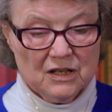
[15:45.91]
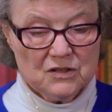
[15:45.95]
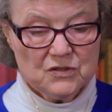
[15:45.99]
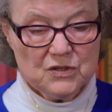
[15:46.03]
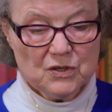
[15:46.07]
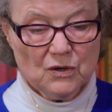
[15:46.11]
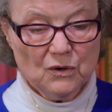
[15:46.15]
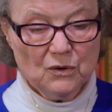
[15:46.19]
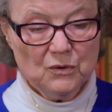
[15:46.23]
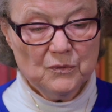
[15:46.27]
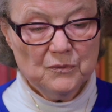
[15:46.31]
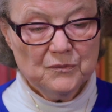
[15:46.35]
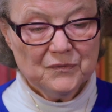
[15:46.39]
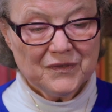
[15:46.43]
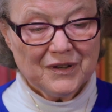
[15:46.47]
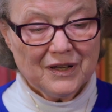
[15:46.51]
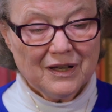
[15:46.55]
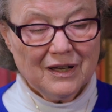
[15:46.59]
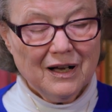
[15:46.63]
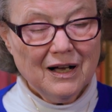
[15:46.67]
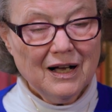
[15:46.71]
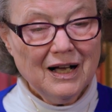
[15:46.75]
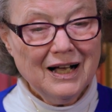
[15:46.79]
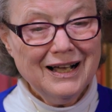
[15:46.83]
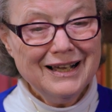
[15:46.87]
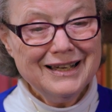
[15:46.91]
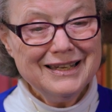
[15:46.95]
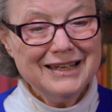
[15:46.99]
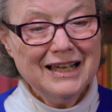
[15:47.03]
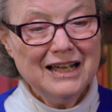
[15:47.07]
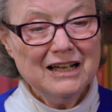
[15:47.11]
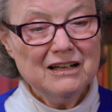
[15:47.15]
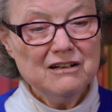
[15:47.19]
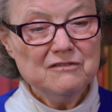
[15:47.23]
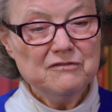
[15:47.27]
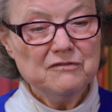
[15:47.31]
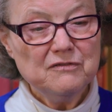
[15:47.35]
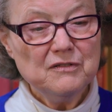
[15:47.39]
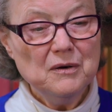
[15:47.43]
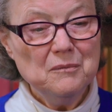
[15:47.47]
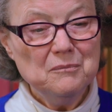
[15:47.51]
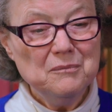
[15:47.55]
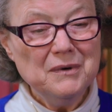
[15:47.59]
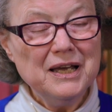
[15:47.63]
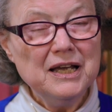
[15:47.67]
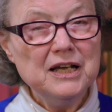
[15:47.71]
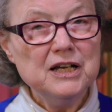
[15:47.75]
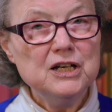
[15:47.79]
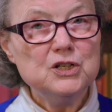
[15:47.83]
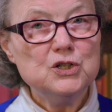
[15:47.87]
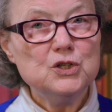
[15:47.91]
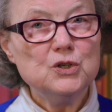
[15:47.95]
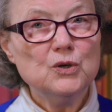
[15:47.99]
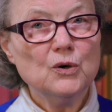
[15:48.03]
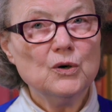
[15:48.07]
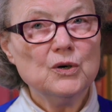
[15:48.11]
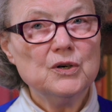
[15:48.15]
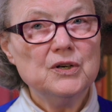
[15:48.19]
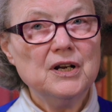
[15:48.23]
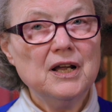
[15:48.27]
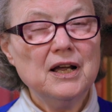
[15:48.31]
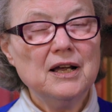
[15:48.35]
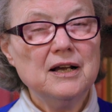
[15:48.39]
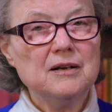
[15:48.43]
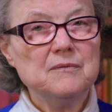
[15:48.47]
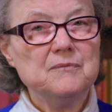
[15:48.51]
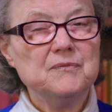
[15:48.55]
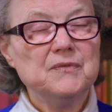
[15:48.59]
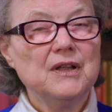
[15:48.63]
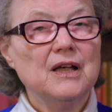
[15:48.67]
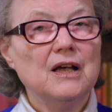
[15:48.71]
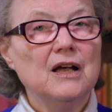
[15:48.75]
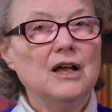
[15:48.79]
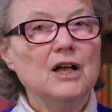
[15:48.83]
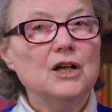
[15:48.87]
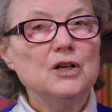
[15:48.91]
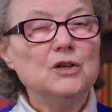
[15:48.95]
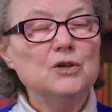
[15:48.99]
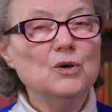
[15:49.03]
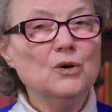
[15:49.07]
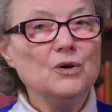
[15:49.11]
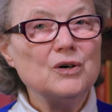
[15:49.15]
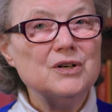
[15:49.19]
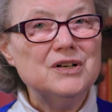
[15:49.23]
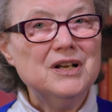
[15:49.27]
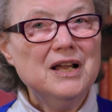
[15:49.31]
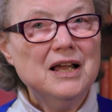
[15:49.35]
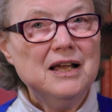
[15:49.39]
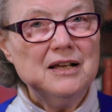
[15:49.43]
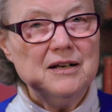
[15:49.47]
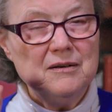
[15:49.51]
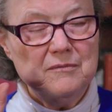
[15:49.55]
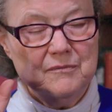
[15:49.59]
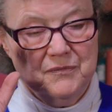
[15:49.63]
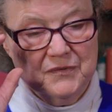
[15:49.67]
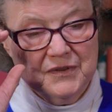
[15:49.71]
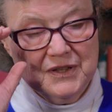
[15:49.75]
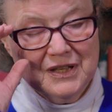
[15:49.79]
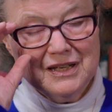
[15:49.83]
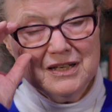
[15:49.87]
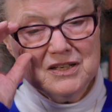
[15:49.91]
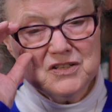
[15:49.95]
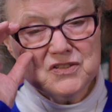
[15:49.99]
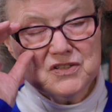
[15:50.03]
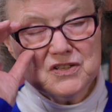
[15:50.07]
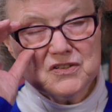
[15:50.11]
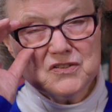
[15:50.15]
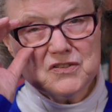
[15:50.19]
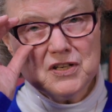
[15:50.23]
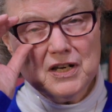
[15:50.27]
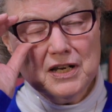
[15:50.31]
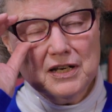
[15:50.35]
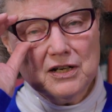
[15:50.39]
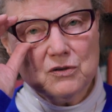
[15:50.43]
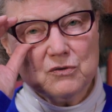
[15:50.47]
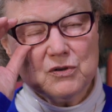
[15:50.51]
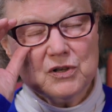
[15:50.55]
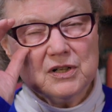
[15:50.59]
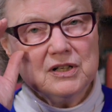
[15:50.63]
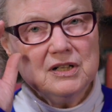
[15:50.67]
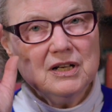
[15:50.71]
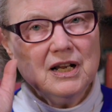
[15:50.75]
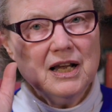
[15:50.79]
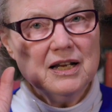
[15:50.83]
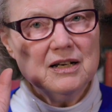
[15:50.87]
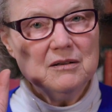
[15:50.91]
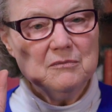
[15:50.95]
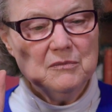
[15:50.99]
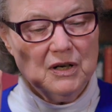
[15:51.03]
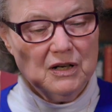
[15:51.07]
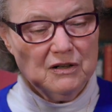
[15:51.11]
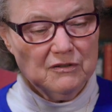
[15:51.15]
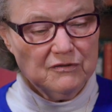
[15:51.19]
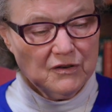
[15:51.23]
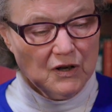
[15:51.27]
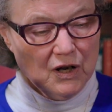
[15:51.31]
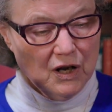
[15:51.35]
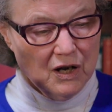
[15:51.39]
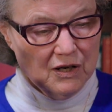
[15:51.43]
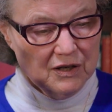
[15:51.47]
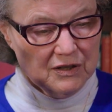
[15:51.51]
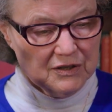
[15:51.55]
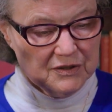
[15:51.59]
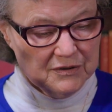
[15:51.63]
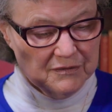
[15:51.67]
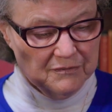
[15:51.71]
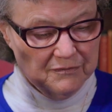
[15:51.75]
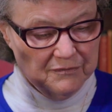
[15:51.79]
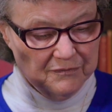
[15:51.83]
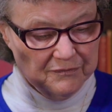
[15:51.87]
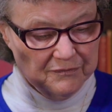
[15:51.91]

So I have made your name. Your name is the sacred name of God.